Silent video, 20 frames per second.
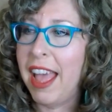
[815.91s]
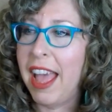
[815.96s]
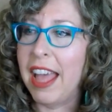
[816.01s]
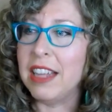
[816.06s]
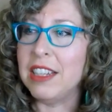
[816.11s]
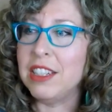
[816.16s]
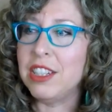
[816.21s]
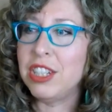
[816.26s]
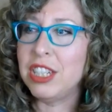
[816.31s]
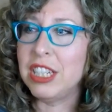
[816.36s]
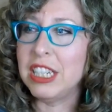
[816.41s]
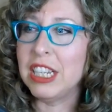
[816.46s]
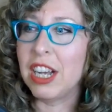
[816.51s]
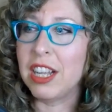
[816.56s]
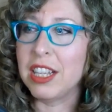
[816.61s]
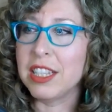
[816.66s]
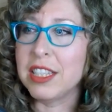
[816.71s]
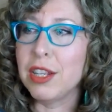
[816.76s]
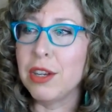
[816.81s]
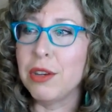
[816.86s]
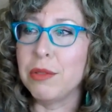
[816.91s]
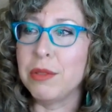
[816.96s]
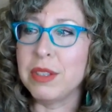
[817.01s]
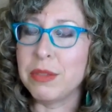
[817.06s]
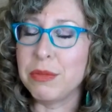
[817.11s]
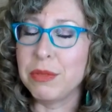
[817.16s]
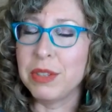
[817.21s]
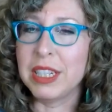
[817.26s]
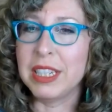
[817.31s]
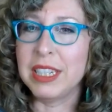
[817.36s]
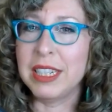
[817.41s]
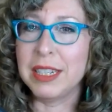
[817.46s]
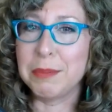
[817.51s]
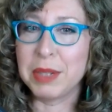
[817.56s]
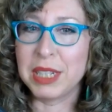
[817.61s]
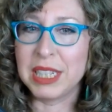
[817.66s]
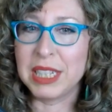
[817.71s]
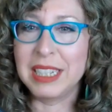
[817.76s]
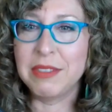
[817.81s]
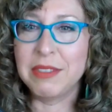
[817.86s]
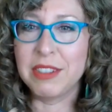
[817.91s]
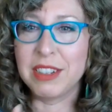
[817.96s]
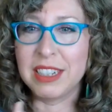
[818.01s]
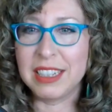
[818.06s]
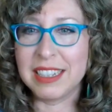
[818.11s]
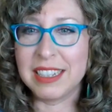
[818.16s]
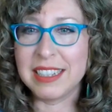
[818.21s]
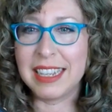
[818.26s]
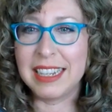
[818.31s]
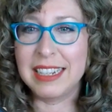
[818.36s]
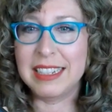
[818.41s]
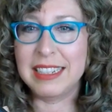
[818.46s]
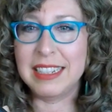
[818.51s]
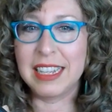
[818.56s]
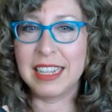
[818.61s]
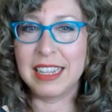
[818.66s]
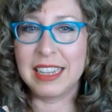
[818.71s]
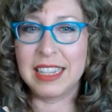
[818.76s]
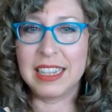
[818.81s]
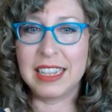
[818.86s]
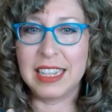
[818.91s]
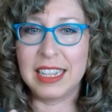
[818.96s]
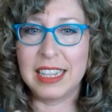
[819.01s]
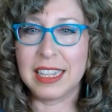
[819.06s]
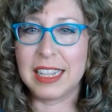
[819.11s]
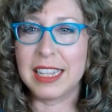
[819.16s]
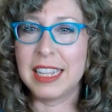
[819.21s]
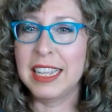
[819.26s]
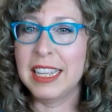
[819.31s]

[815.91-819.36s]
And she also was really a believer in this idea that, like,